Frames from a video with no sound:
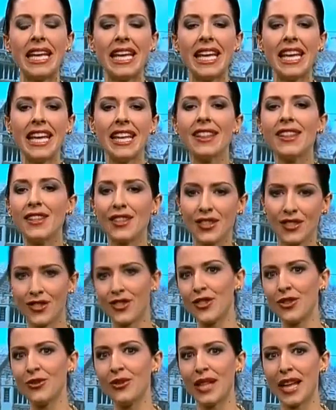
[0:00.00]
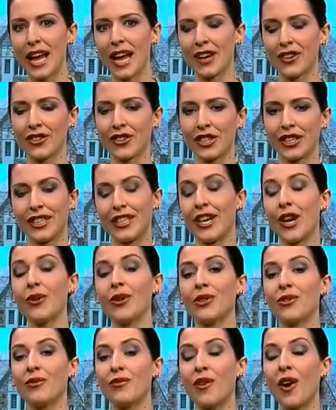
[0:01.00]
In the suit, they actually go
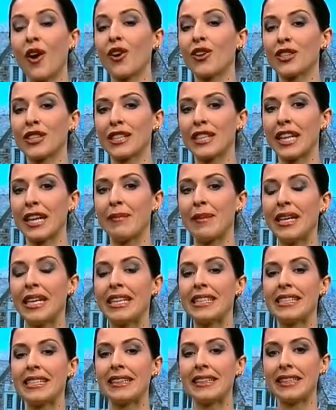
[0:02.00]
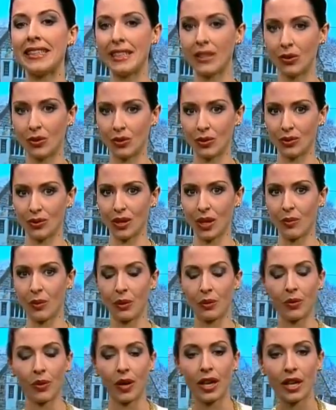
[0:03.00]
as far as claiming it's illegal. It would
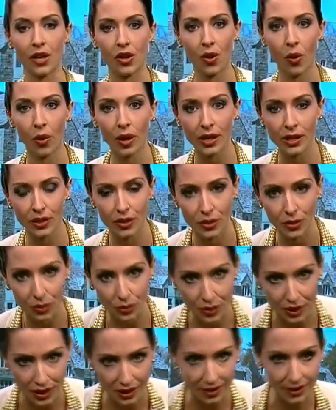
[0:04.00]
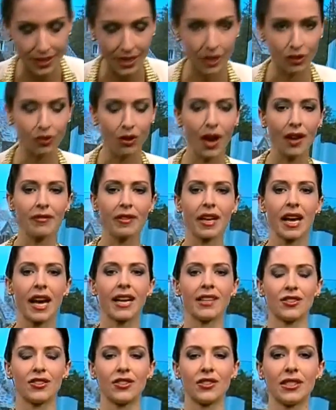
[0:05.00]
create a noise nuisance and traffic
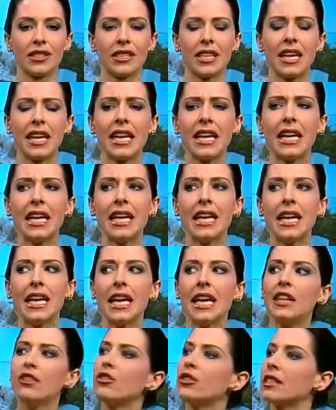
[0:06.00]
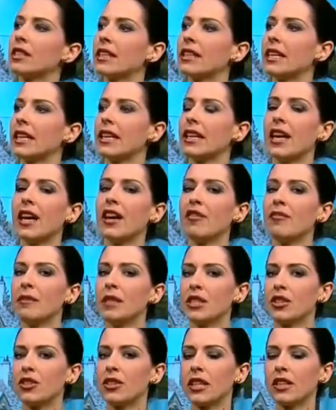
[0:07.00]
hazards. Interestingly enough,
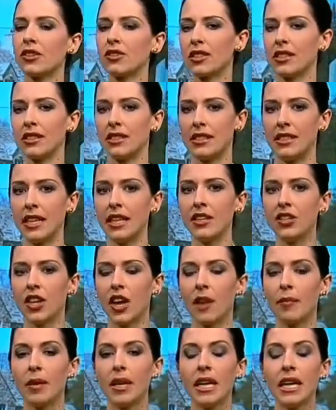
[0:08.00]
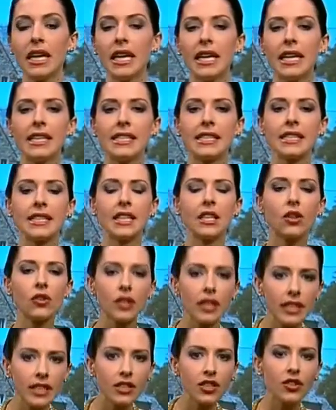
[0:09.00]
Mr. Tillerson's day job is
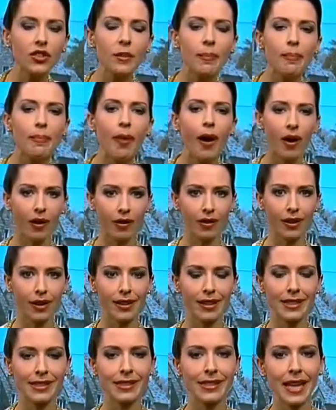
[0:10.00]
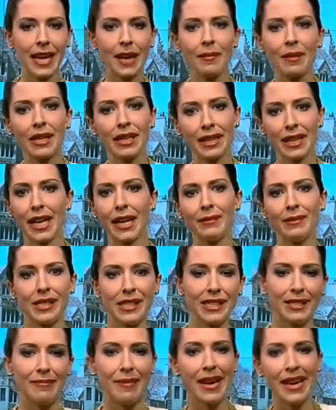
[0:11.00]
literally to debunk the same claims
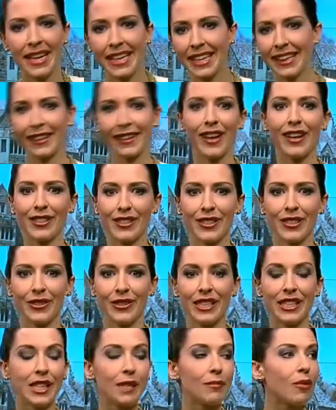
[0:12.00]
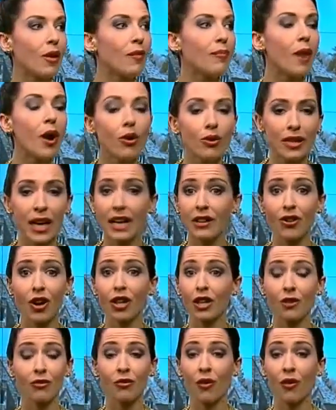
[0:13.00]
he's making in the lawsuit and to promote hydraulic